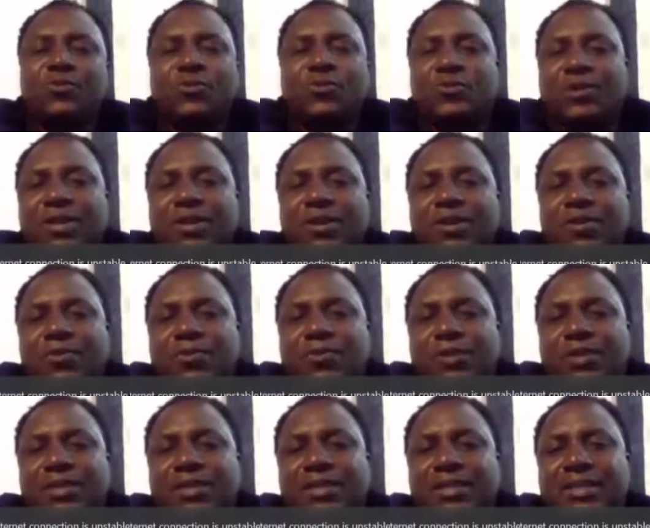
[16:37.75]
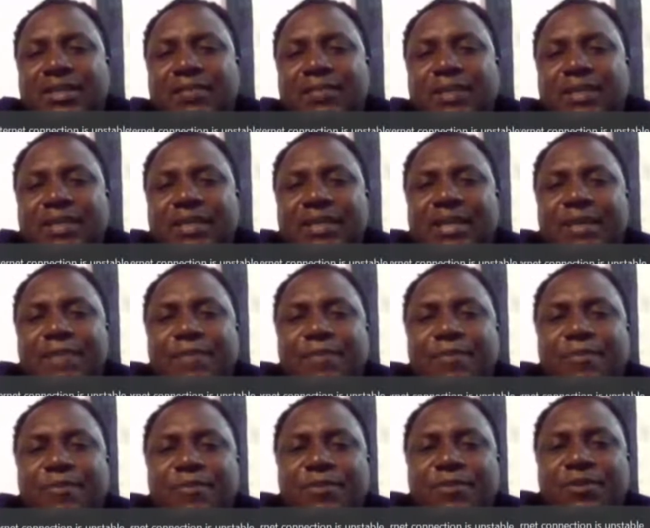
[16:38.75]
will go a long way in making
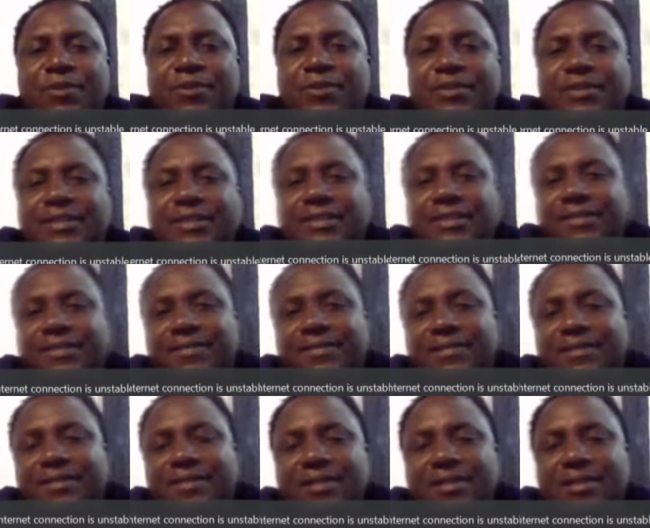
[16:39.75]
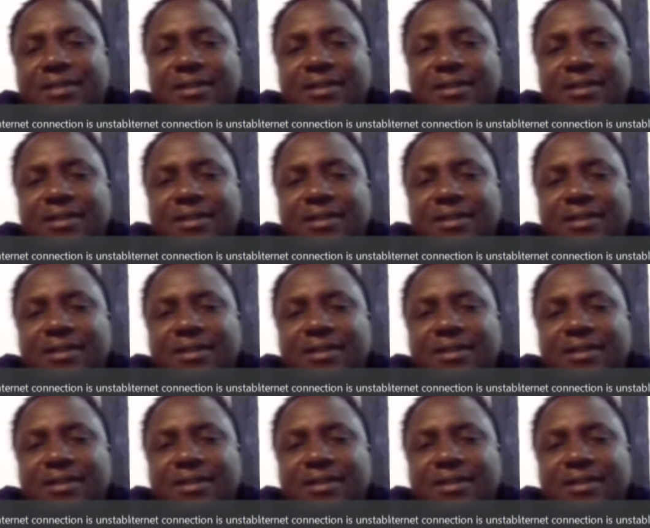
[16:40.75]
our people more creative.